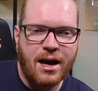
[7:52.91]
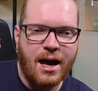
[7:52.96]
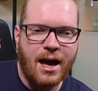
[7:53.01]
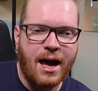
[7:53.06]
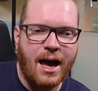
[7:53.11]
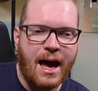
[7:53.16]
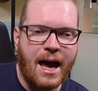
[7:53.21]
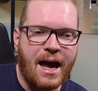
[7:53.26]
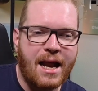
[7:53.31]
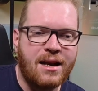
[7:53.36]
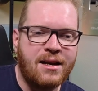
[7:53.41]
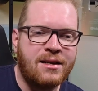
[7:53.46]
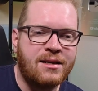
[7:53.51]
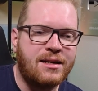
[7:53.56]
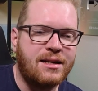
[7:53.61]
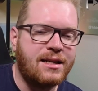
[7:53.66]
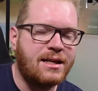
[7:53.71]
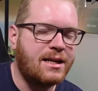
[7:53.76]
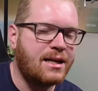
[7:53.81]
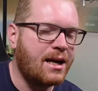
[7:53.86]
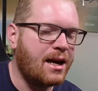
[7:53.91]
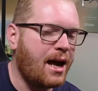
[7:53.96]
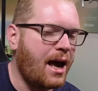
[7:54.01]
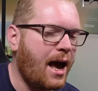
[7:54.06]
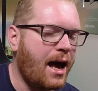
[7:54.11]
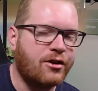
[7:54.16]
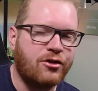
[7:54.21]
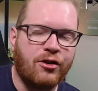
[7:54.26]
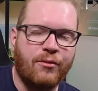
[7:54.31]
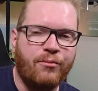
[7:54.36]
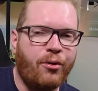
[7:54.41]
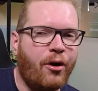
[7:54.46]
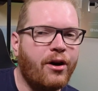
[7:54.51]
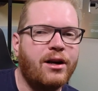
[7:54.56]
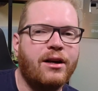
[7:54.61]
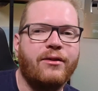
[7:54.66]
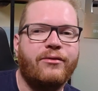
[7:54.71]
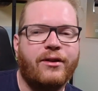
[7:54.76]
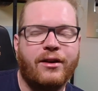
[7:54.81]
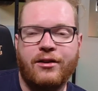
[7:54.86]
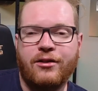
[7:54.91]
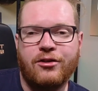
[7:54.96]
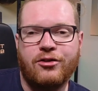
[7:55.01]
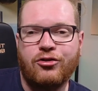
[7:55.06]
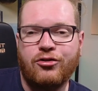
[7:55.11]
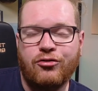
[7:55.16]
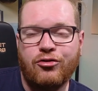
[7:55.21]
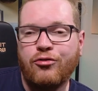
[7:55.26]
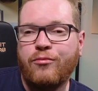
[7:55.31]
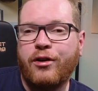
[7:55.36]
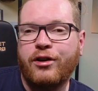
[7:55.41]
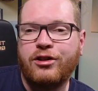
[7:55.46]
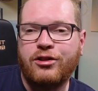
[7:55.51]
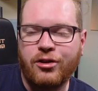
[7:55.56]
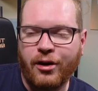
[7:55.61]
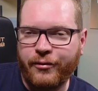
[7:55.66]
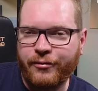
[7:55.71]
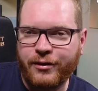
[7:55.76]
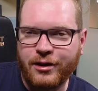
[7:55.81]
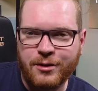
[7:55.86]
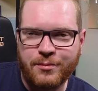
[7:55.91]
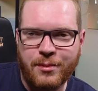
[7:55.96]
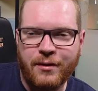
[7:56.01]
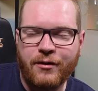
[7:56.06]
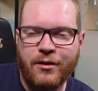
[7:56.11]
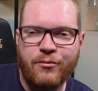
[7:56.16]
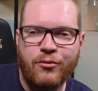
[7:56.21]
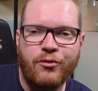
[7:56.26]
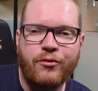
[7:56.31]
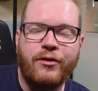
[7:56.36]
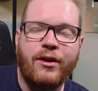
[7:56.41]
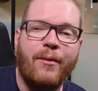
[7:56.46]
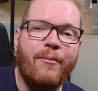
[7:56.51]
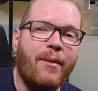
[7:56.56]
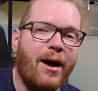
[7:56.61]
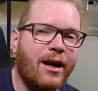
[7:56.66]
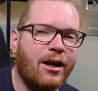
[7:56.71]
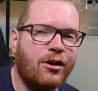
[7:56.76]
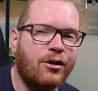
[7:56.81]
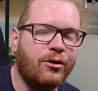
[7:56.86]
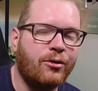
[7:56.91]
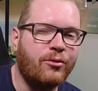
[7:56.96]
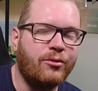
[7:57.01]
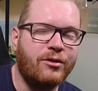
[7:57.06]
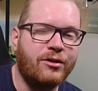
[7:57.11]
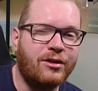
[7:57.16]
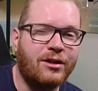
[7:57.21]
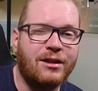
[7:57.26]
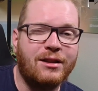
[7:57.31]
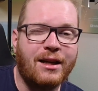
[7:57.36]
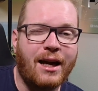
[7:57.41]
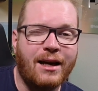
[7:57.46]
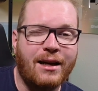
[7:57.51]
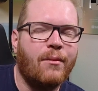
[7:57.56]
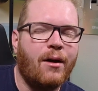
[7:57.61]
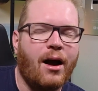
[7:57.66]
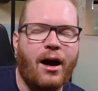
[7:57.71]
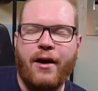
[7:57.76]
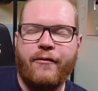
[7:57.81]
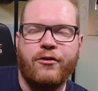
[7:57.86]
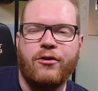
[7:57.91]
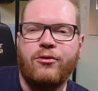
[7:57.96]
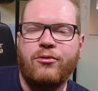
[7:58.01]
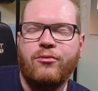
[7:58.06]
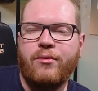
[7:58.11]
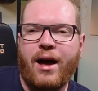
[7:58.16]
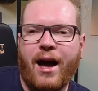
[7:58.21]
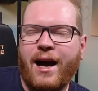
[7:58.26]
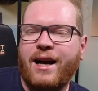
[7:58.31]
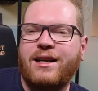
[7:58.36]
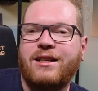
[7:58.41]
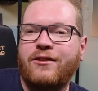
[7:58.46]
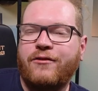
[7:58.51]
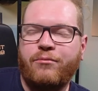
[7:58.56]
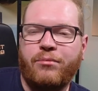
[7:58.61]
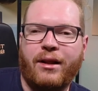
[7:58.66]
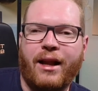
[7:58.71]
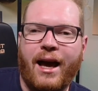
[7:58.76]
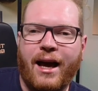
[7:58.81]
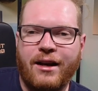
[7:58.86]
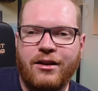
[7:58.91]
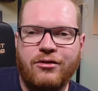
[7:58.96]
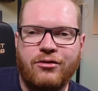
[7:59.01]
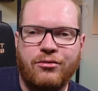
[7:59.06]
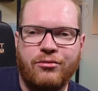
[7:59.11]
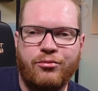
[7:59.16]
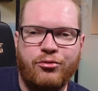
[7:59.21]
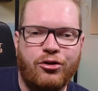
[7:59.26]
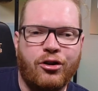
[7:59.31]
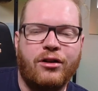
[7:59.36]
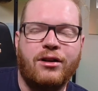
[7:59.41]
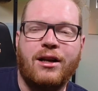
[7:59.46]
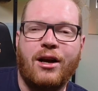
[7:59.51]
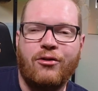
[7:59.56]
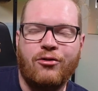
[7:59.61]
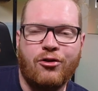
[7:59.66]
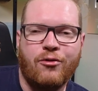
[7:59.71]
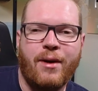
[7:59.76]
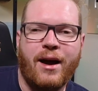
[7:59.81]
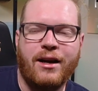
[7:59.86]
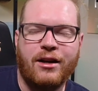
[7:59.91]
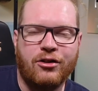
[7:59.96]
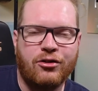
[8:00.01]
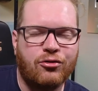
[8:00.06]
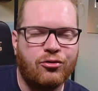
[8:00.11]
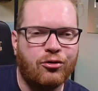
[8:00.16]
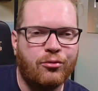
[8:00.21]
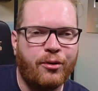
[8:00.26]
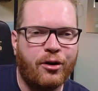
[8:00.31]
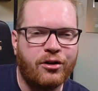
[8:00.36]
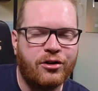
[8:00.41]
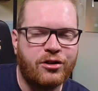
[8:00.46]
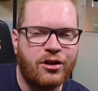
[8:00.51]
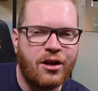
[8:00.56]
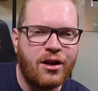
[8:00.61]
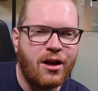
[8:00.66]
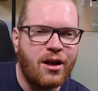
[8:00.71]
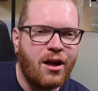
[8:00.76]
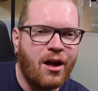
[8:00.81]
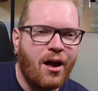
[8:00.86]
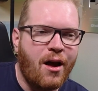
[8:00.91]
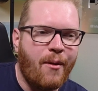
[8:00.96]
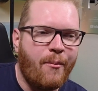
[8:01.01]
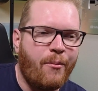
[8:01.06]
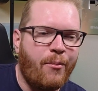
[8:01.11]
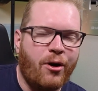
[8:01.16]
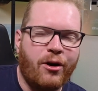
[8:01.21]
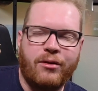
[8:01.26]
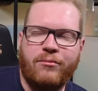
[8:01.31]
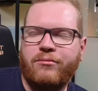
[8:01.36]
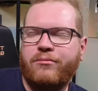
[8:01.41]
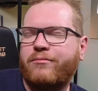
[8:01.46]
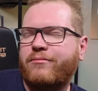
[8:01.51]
And at some point, if there's too much stuff that's been removed, I might close the site. I have no active plans to shut down Commander's Toolbox, but